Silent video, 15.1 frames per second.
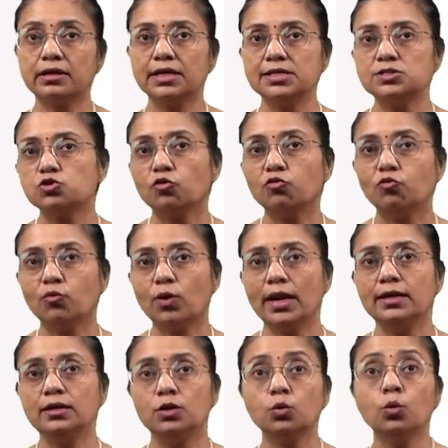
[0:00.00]
range of
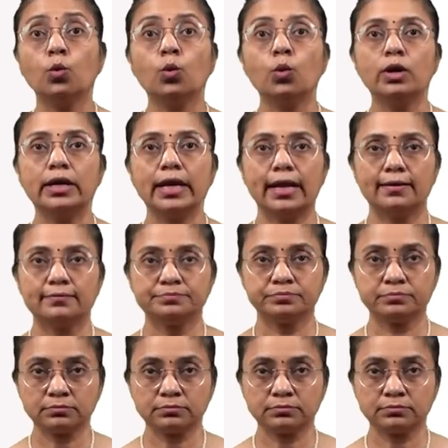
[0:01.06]
1 to 10.